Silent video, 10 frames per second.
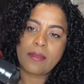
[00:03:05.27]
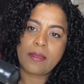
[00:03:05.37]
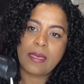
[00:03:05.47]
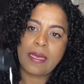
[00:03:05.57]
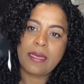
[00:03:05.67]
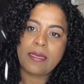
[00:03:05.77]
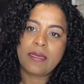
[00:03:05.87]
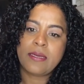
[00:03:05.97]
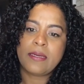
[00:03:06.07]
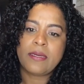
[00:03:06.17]
Okay,
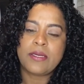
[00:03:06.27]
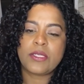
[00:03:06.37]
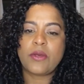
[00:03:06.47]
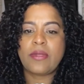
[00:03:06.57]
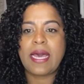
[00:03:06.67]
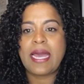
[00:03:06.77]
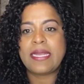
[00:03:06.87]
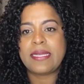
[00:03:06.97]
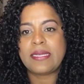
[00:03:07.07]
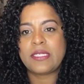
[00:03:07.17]
so that
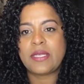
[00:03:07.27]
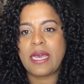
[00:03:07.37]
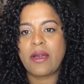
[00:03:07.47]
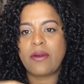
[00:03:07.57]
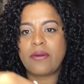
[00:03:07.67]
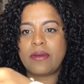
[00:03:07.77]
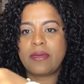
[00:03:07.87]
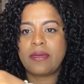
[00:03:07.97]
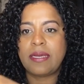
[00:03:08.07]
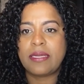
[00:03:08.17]
is how
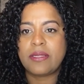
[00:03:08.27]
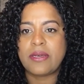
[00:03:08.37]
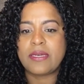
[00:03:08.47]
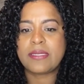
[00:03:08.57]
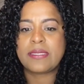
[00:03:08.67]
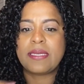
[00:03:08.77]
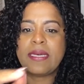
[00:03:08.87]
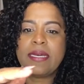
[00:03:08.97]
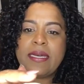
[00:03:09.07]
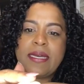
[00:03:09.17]
it looks.
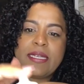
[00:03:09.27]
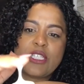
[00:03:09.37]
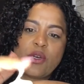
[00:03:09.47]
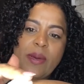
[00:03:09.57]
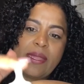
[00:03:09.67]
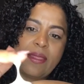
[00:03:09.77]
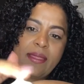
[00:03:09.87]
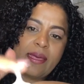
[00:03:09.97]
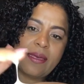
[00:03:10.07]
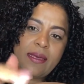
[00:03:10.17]
It's quite
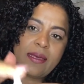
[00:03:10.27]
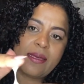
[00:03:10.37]
thick.